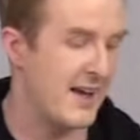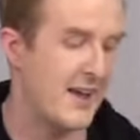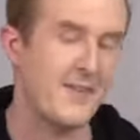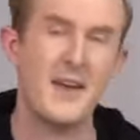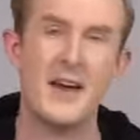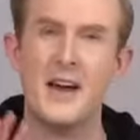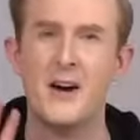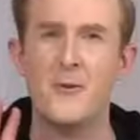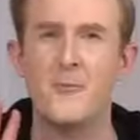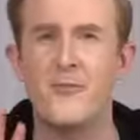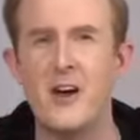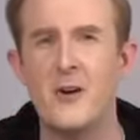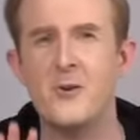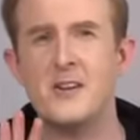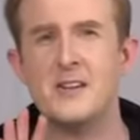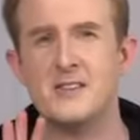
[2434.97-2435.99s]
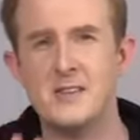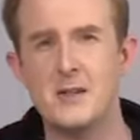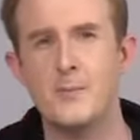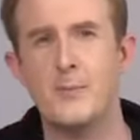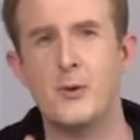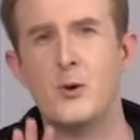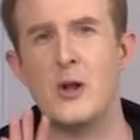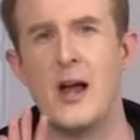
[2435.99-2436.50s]
they are very
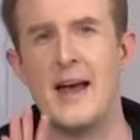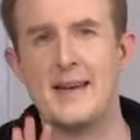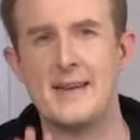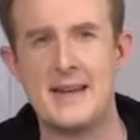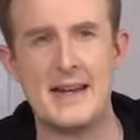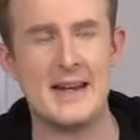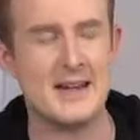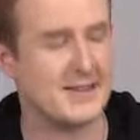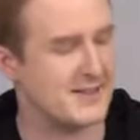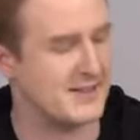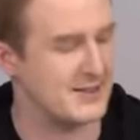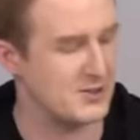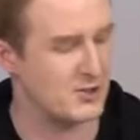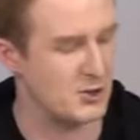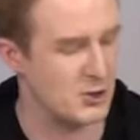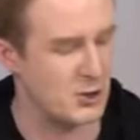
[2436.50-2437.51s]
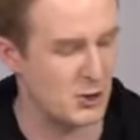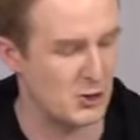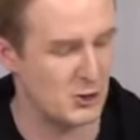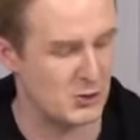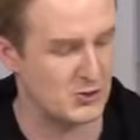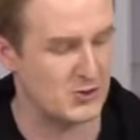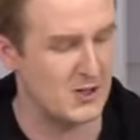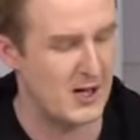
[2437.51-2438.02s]
simple and easy to
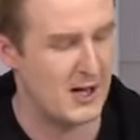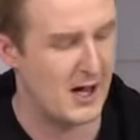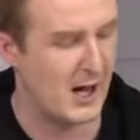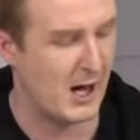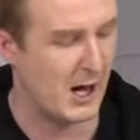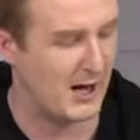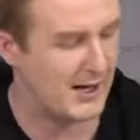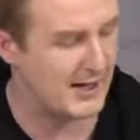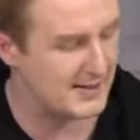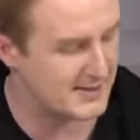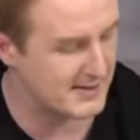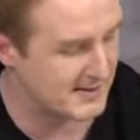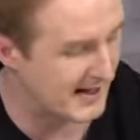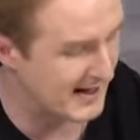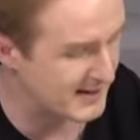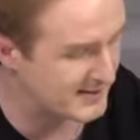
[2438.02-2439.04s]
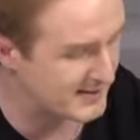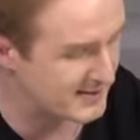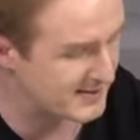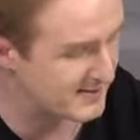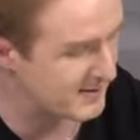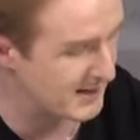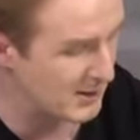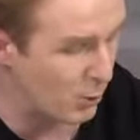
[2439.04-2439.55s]
use. Uh, it takes,
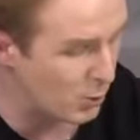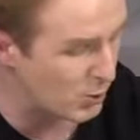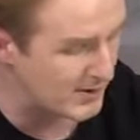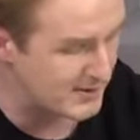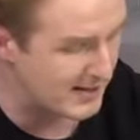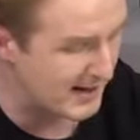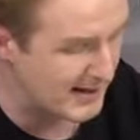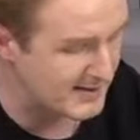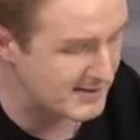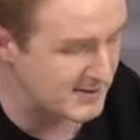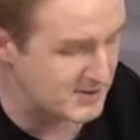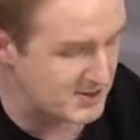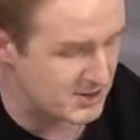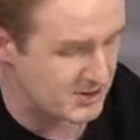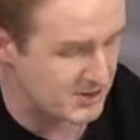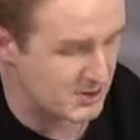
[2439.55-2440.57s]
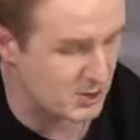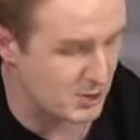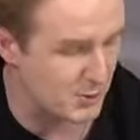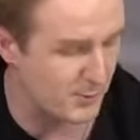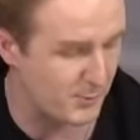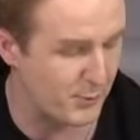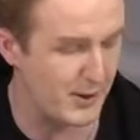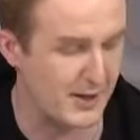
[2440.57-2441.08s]
all it takes is just to
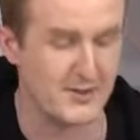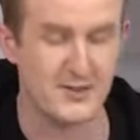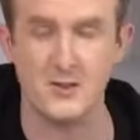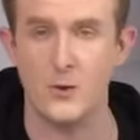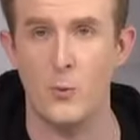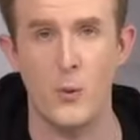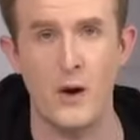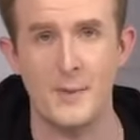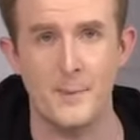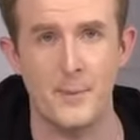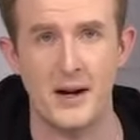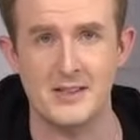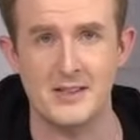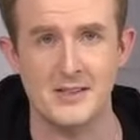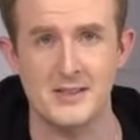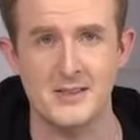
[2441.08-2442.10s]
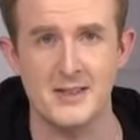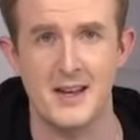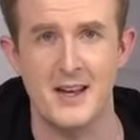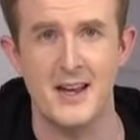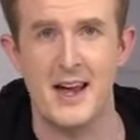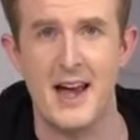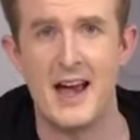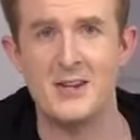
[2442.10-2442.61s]
press one button
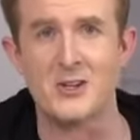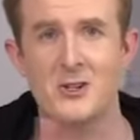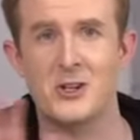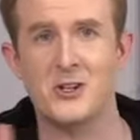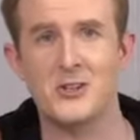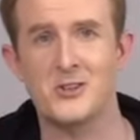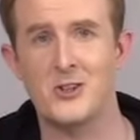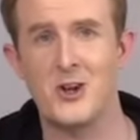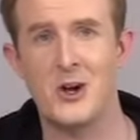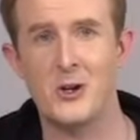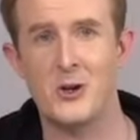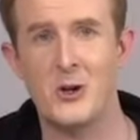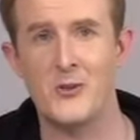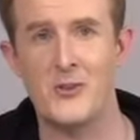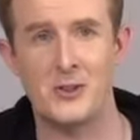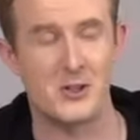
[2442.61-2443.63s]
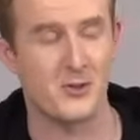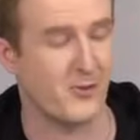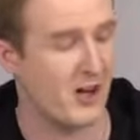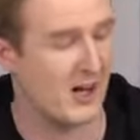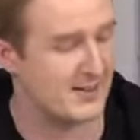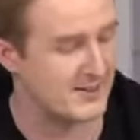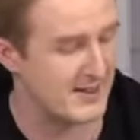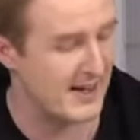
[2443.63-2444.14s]
and you can turn on the
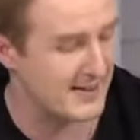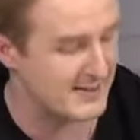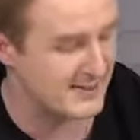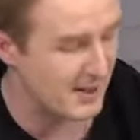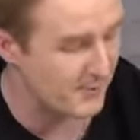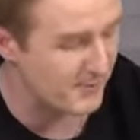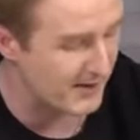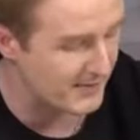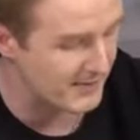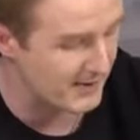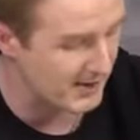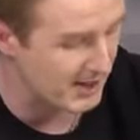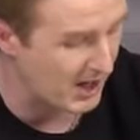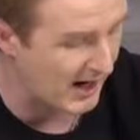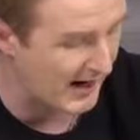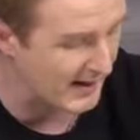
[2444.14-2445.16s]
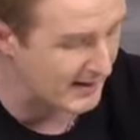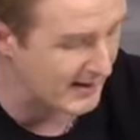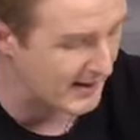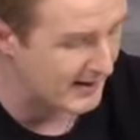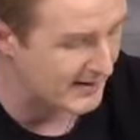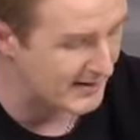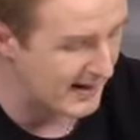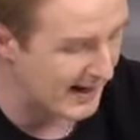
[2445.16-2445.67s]
device. And something that I
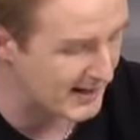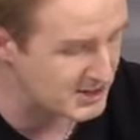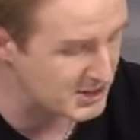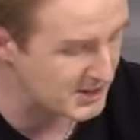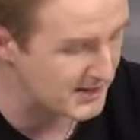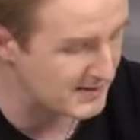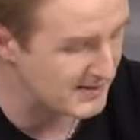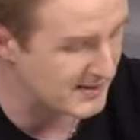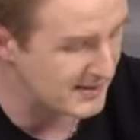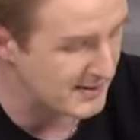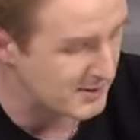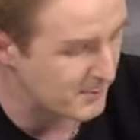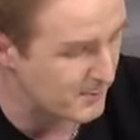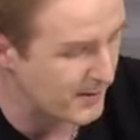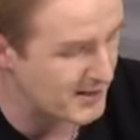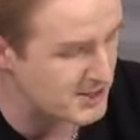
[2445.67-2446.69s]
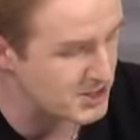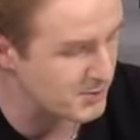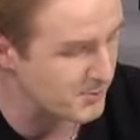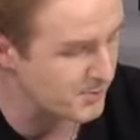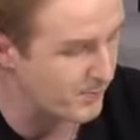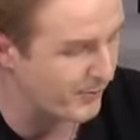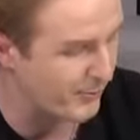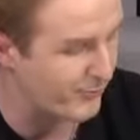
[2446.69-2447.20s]
actually didn't
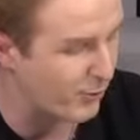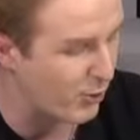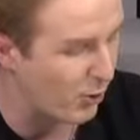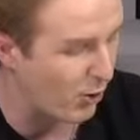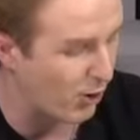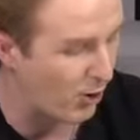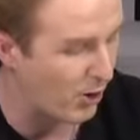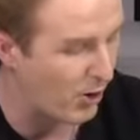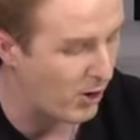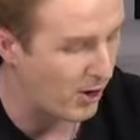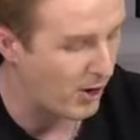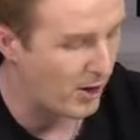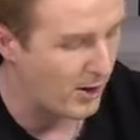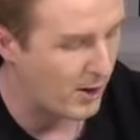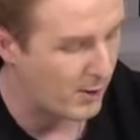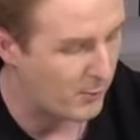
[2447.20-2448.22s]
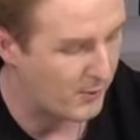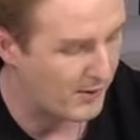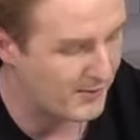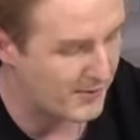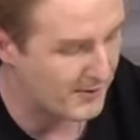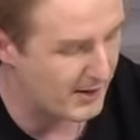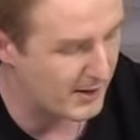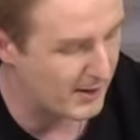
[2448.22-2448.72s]
mention before with
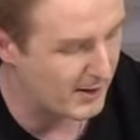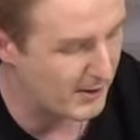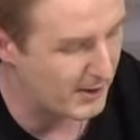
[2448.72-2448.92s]
the